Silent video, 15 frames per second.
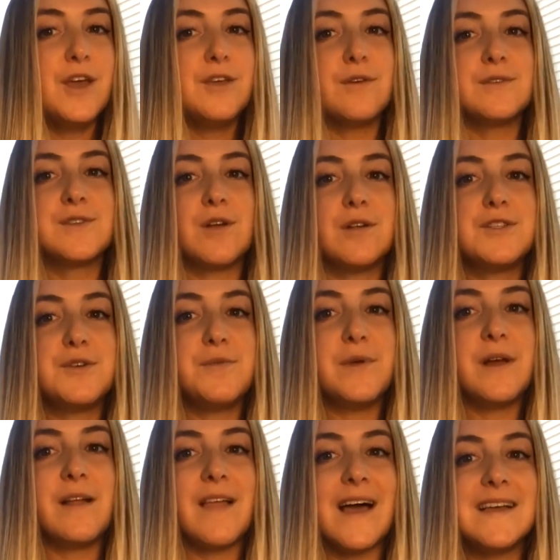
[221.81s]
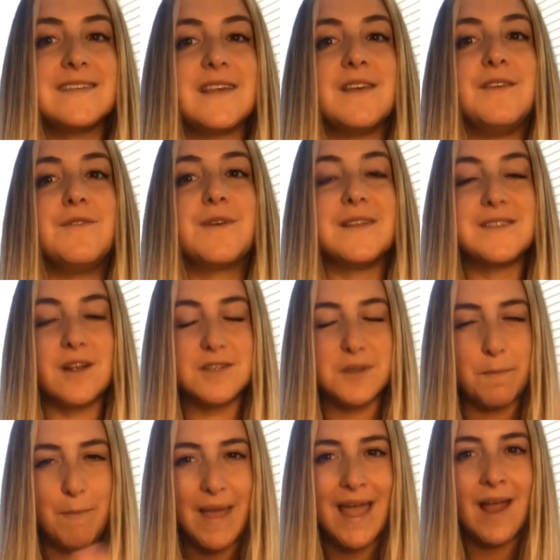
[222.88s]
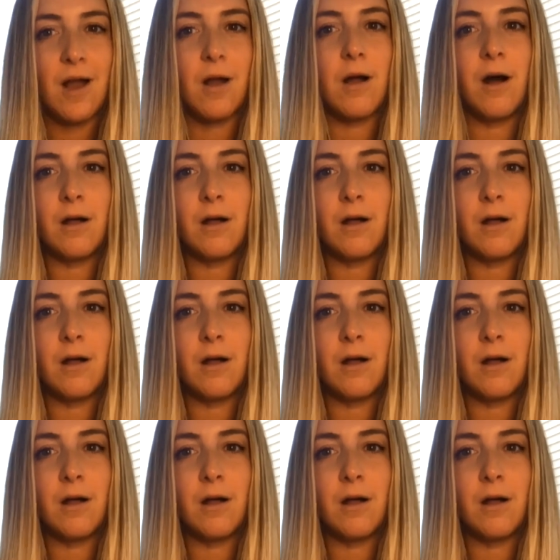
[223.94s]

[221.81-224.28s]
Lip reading: you'll start to realize that you can start to pair